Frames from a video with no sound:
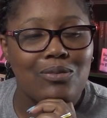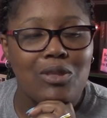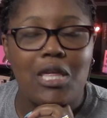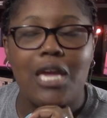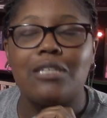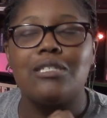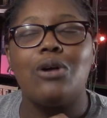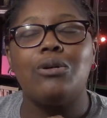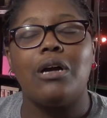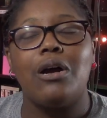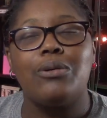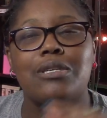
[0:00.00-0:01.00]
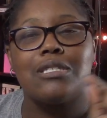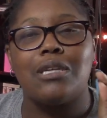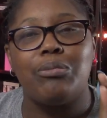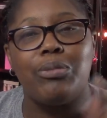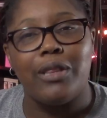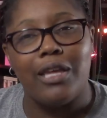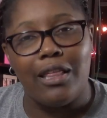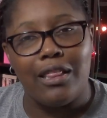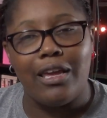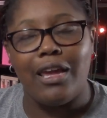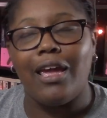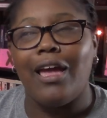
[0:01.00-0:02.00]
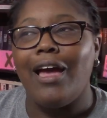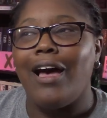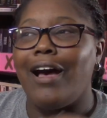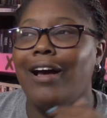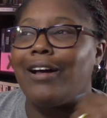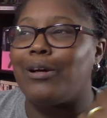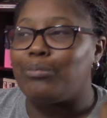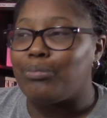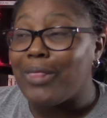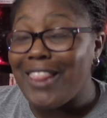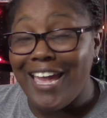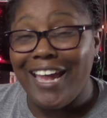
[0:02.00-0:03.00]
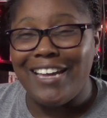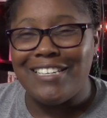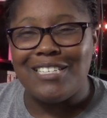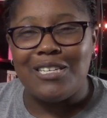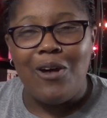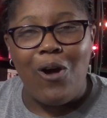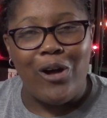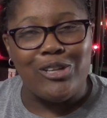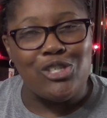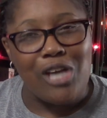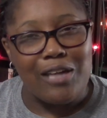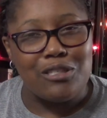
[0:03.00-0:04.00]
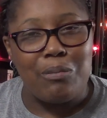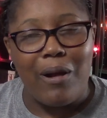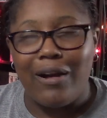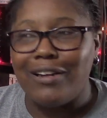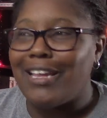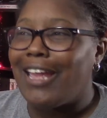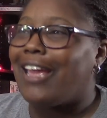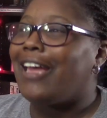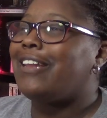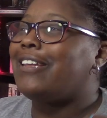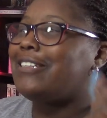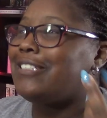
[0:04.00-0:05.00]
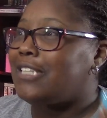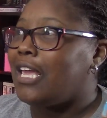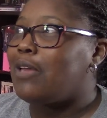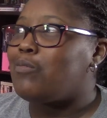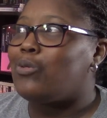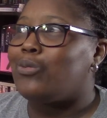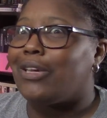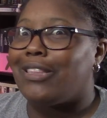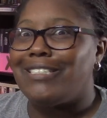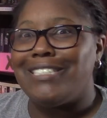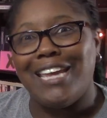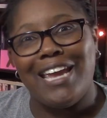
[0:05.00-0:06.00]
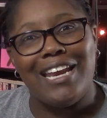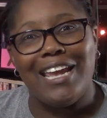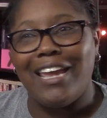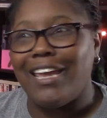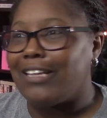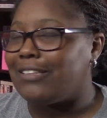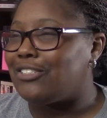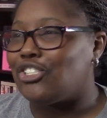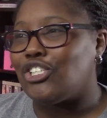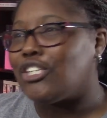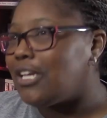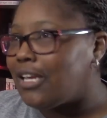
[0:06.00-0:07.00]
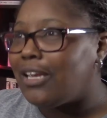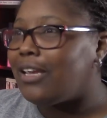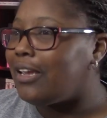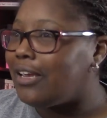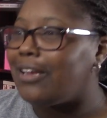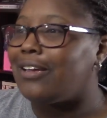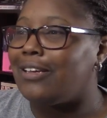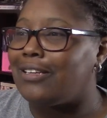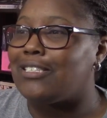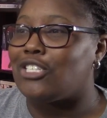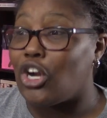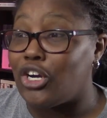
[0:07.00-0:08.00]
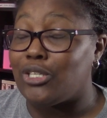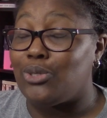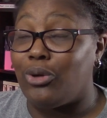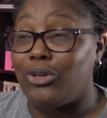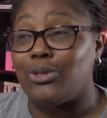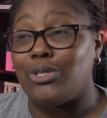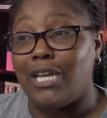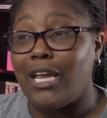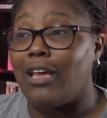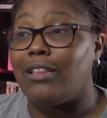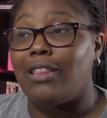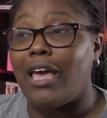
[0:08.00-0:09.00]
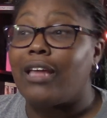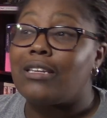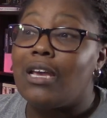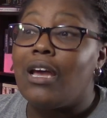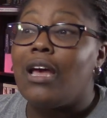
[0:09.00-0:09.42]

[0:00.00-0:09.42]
Things don't go as completely planned on John's part, and same with Danny. She is starting to understand that